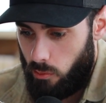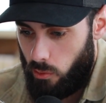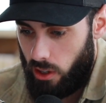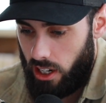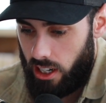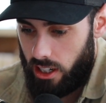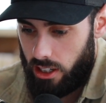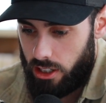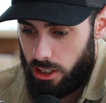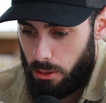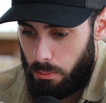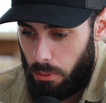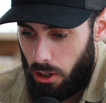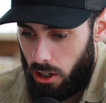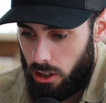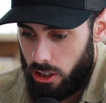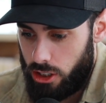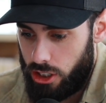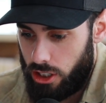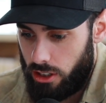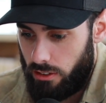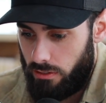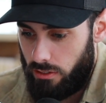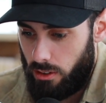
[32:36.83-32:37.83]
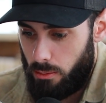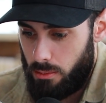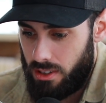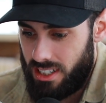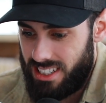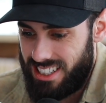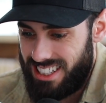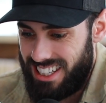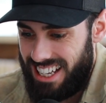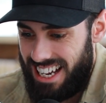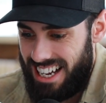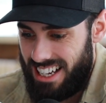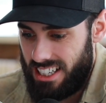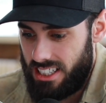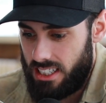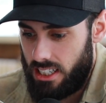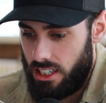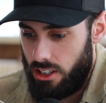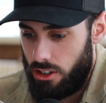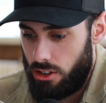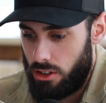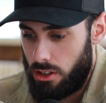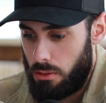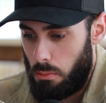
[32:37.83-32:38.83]
and a departure from his
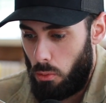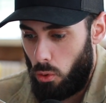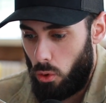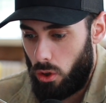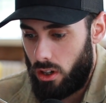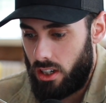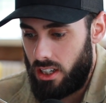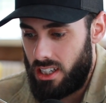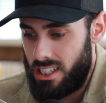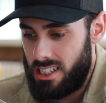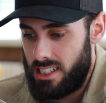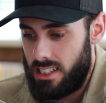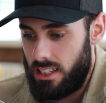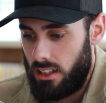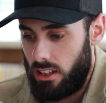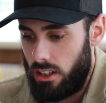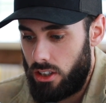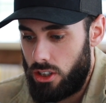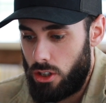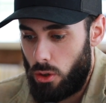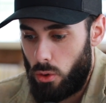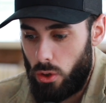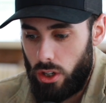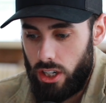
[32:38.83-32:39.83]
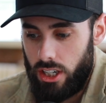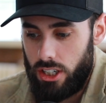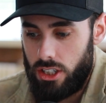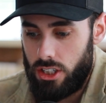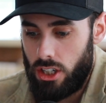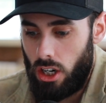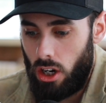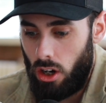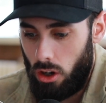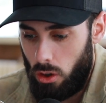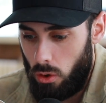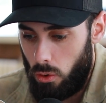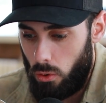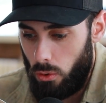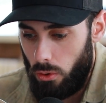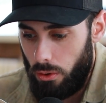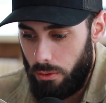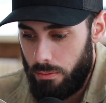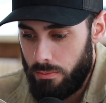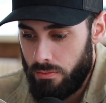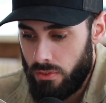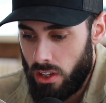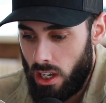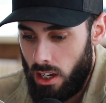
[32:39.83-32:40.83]
last year's more conciliatory
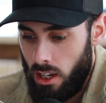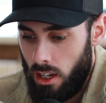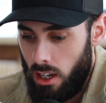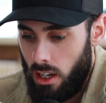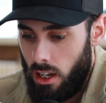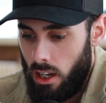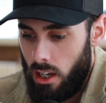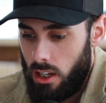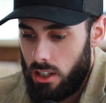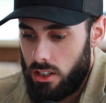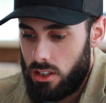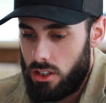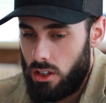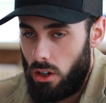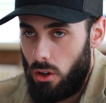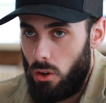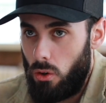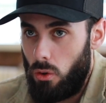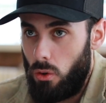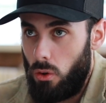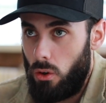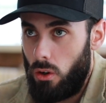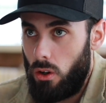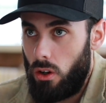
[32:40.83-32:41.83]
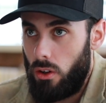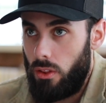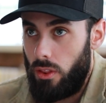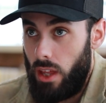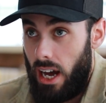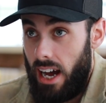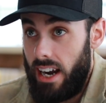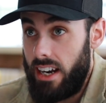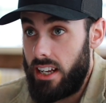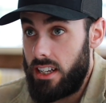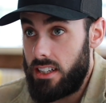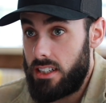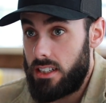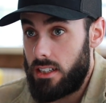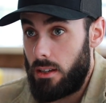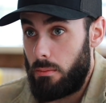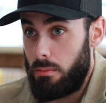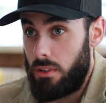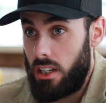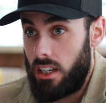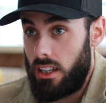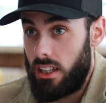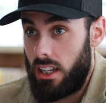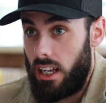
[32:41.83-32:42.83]
tone. So that is
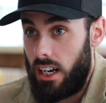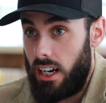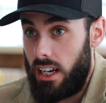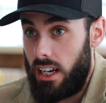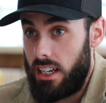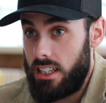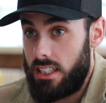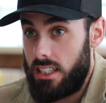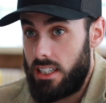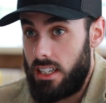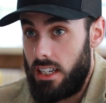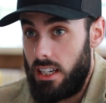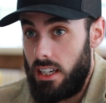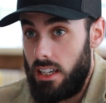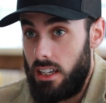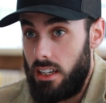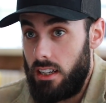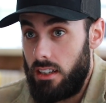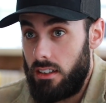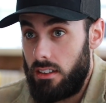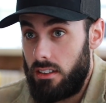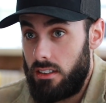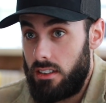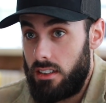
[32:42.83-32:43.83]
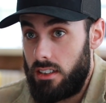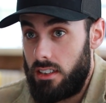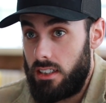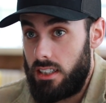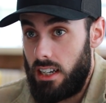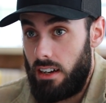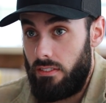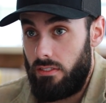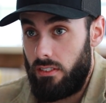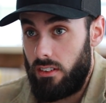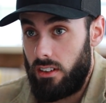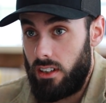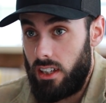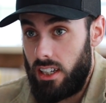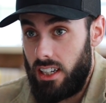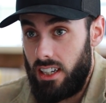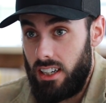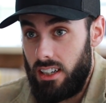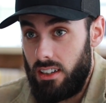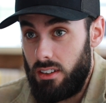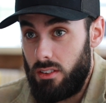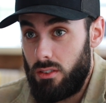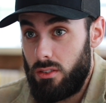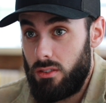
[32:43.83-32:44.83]
something that I see
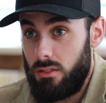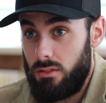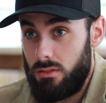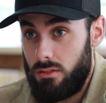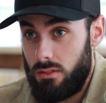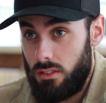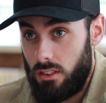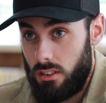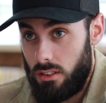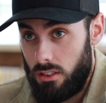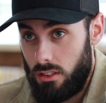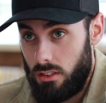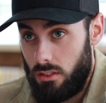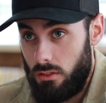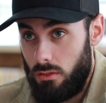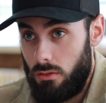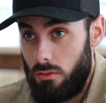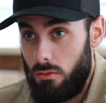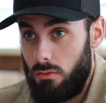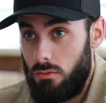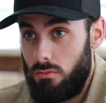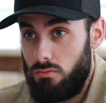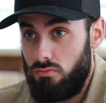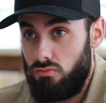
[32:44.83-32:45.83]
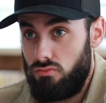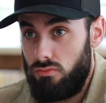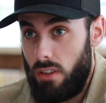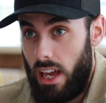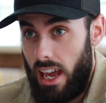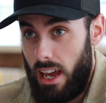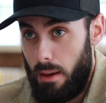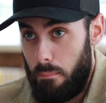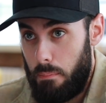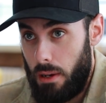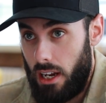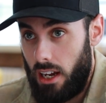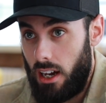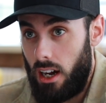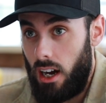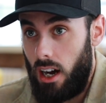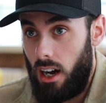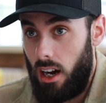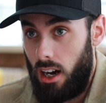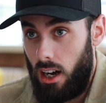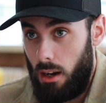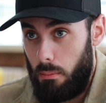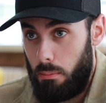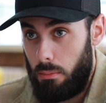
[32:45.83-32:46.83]
definitely amping
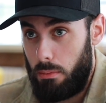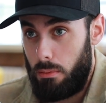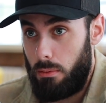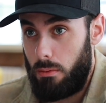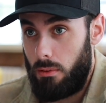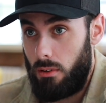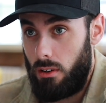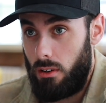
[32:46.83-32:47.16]
up